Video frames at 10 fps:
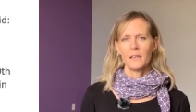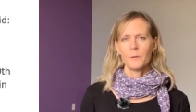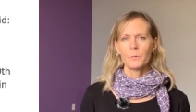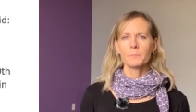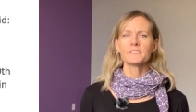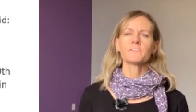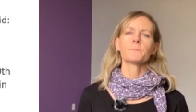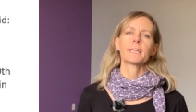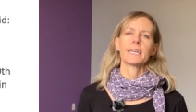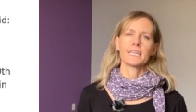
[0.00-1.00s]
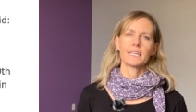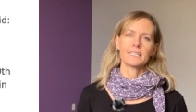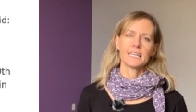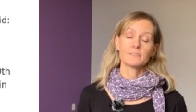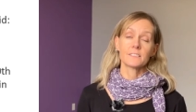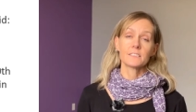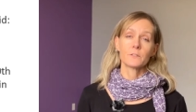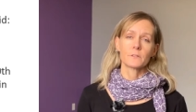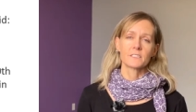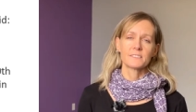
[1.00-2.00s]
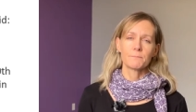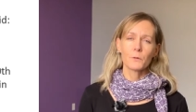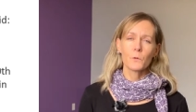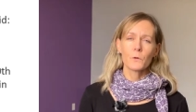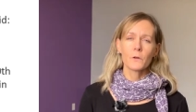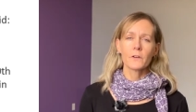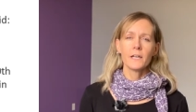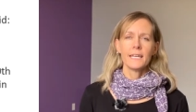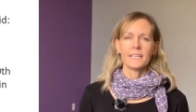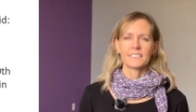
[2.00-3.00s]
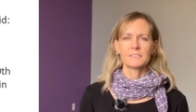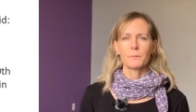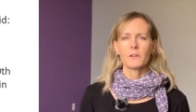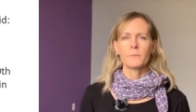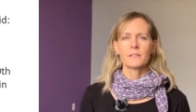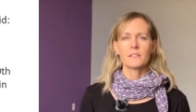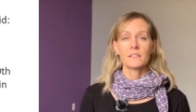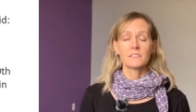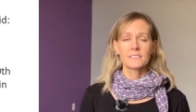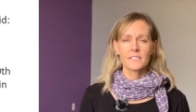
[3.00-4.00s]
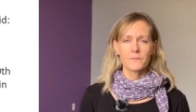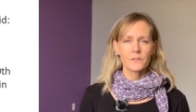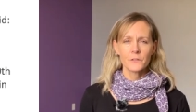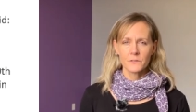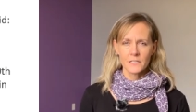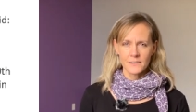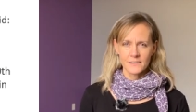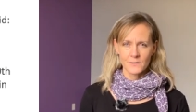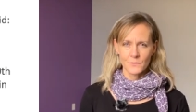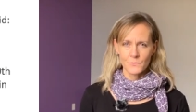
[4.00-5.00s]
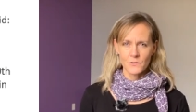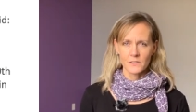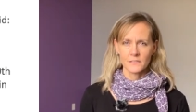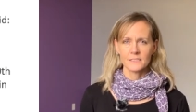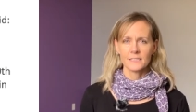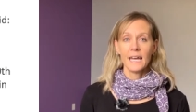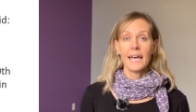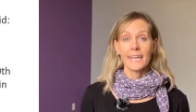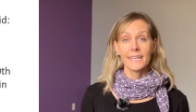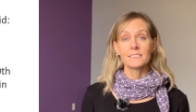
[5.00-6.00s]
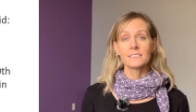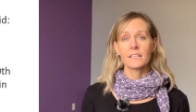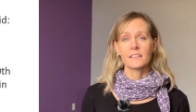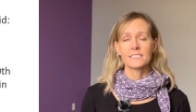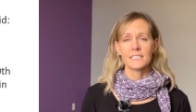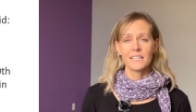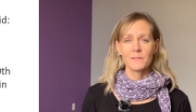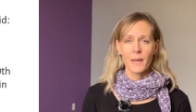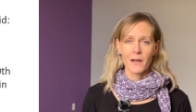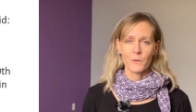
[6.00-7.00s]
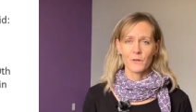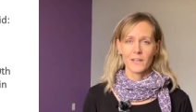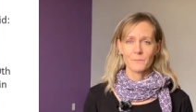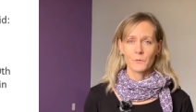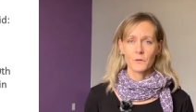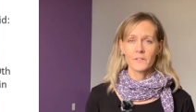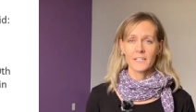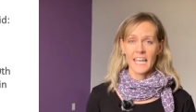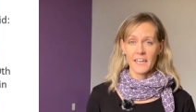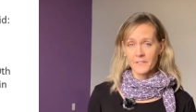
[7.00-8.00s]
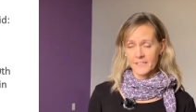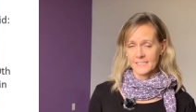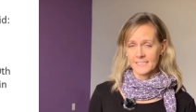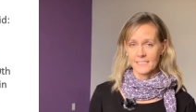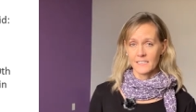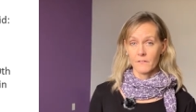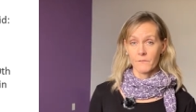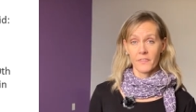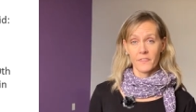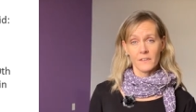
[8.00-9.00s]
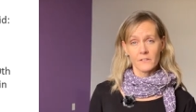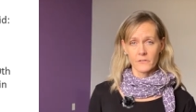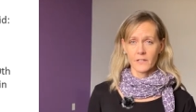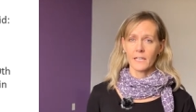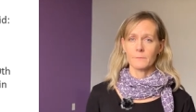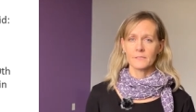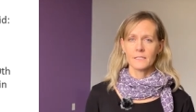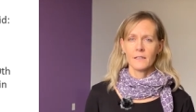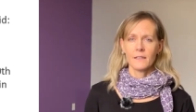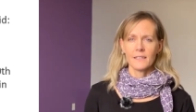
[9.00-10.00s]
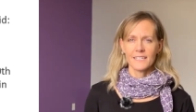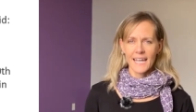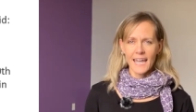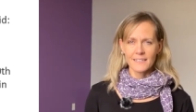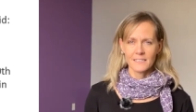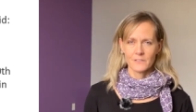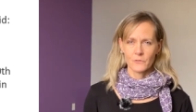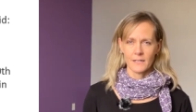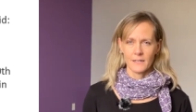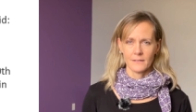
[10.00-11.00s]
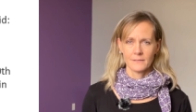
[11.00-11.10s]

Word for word: Purposeful playing allows us to explore, experiment, and discover unique solutions. Hence, the staying power and proven efficacy of theater games in acting training.